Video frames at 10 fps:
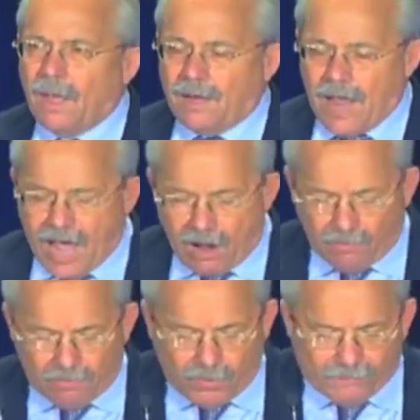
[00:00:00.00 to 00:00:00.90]

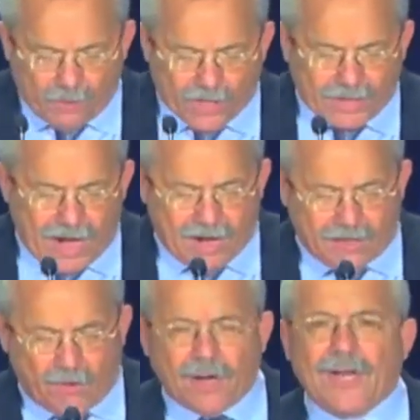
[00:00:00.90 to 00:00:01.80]
Now, we've worked
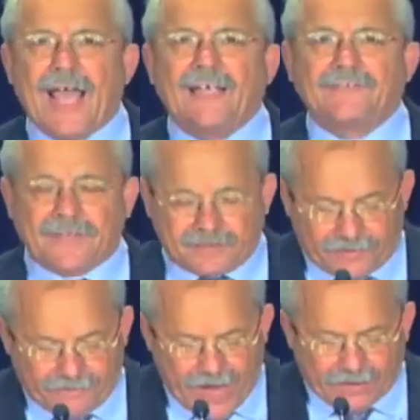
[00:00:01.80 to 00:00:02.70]
hard to organize this
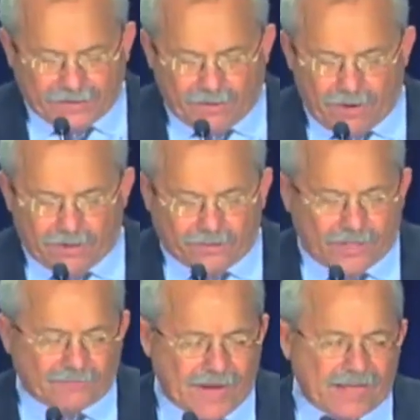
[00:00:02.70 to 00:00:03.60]
event in order to
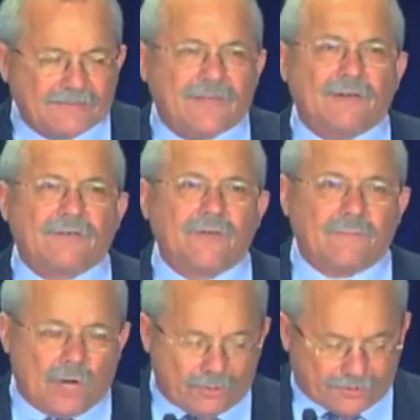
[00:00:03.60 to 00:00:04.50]
address our two
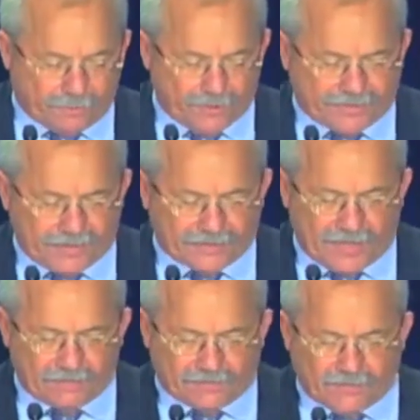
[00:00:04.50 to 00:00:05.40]
most
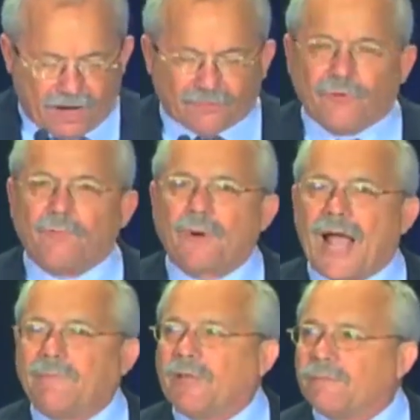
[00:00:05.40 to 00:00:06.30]
persistent structural
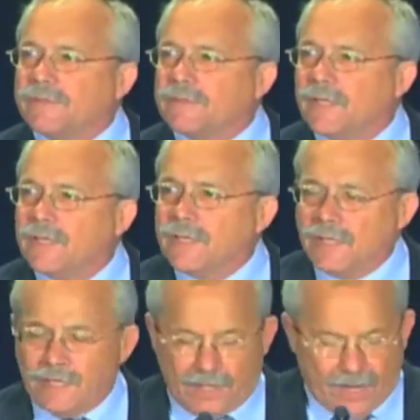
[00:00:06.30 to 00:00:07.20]
problems.
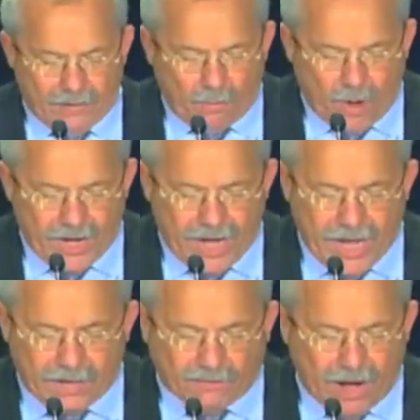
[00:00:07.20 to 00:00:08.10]
On the one
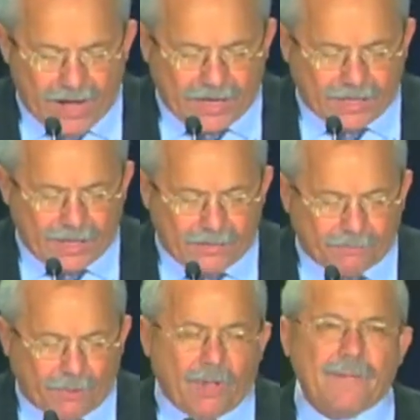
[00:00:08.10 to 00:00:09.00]
hand, chronic
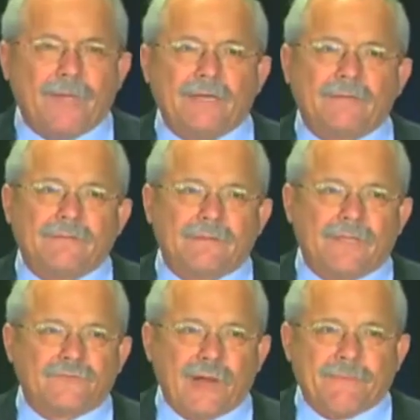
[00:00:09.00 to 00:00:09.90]
unemployment
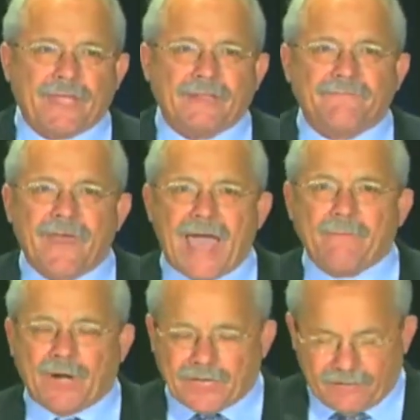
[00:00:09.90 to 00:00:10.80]
that's ripping the
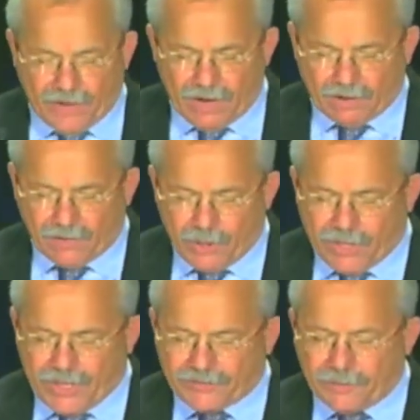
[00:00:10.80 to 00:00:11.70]
fabric of our
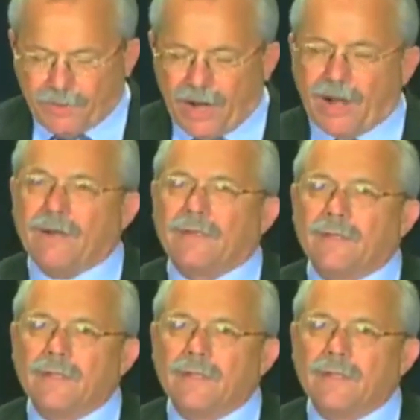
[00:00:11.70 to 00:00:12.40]
communities apart,